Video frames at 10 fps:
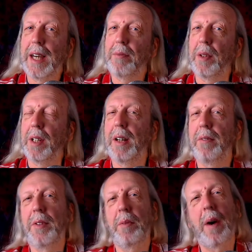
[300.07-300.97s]

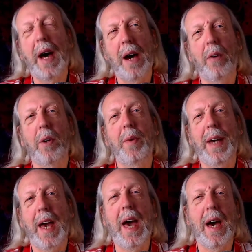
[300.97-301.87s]
example of the
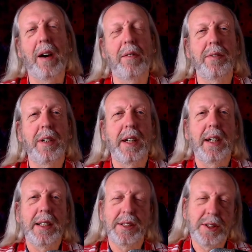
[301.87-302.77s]
power we
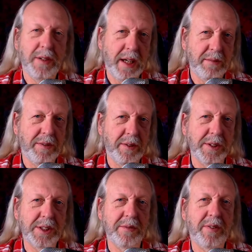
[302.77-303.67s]
have to
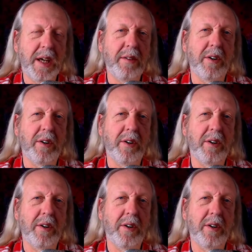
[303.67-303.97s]
influence